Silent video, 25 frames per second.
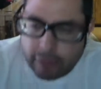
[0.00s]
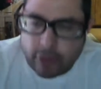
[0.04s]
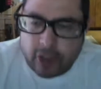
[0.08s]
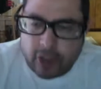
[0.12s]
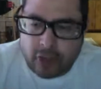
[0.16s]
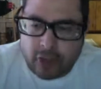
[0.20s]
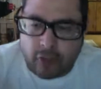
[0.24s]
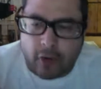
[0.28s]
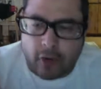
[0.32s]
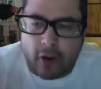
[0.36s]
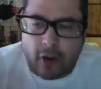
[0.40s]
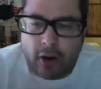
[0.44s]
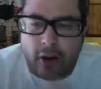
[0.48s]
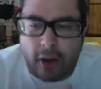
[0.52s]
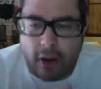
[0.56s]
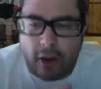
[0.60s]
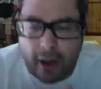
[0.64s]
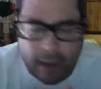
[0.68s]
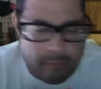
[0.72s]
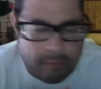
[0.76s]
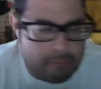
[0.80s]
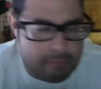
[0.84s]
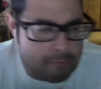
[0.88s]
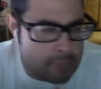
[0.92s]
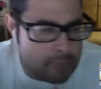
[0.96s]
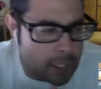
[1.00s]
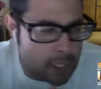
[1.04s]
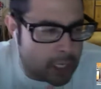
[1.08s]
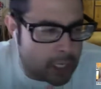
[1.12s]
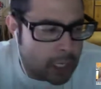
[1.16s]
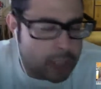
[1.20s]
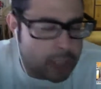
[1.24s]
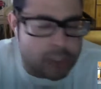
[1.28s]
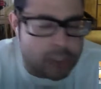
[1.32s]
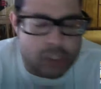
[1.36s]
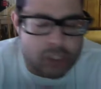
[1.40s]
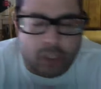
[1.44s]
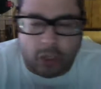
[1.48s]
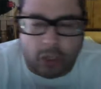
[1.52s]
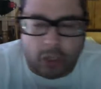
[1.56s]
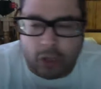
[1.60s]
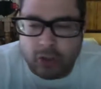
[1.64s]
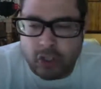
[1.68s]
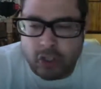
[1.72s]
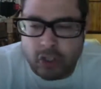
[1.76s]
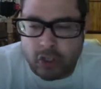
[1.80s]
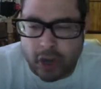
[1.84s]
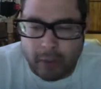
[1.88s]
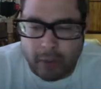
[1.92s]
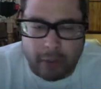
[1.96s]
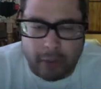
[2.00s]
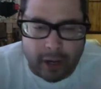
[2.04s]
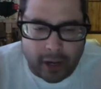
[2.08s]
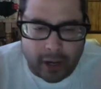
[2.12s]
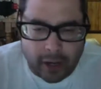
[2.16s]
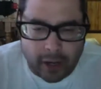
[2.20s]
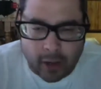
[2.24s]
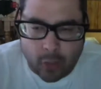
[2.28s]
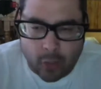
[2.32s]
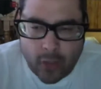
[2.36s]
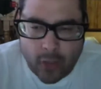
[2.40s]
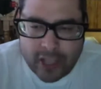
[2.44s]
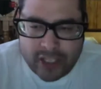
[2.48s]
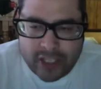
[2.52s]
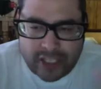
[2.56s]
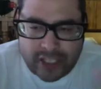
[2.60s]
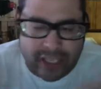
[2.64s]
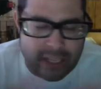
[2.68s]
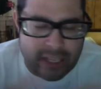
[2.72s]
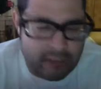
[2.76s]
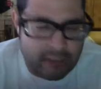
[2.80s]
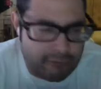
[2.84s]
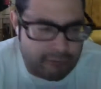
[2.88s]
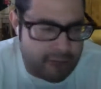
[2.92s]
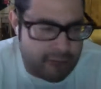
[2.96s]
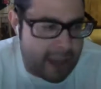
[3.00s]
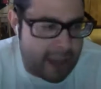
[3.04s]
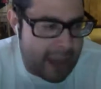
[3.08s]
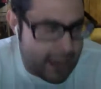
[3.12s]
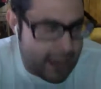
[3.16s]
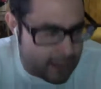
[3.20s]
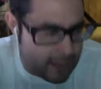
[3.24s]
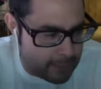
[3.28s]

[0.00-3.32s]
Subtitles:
of all, a little disclosure. I'm a wrestling fan.